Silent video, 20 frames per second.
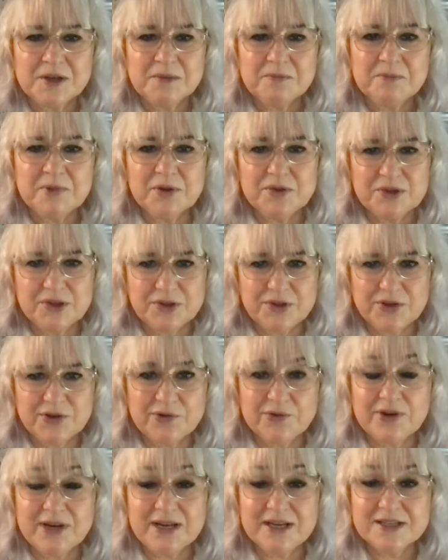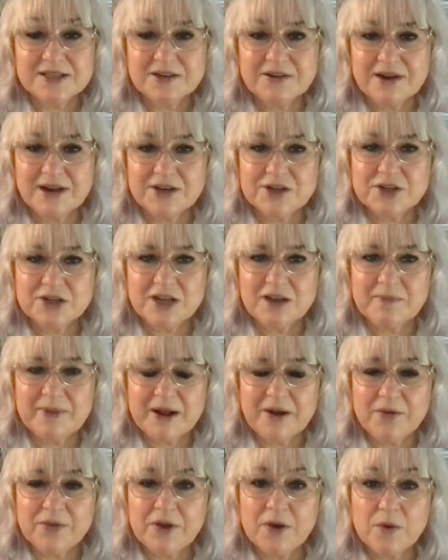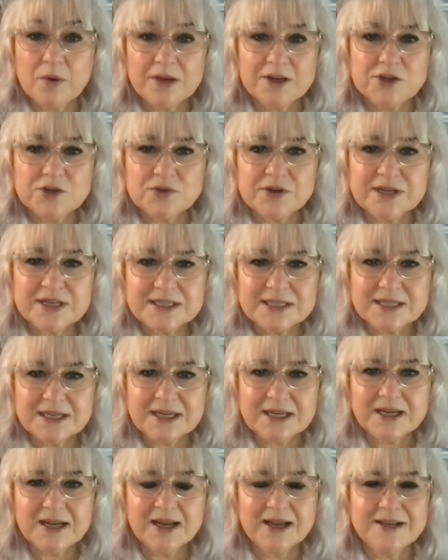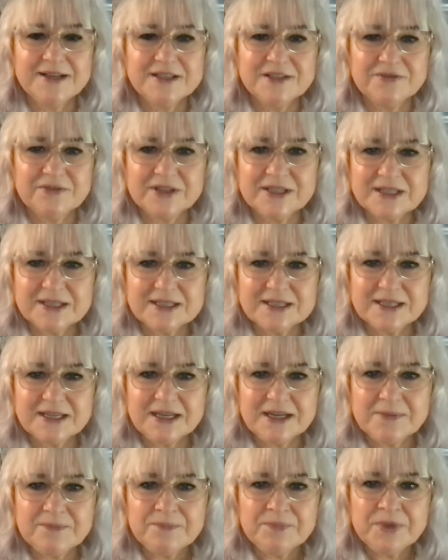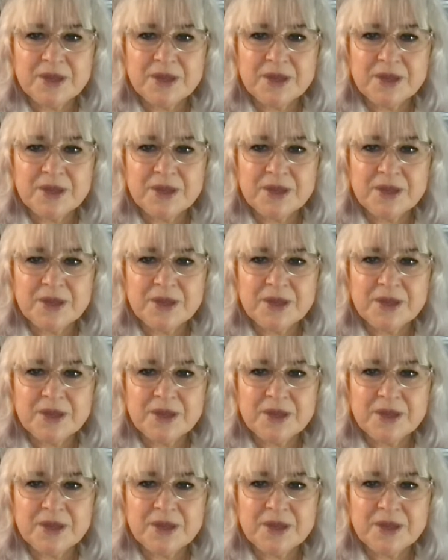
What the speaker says: But the threes are actually about the Holy Trinity and divinity.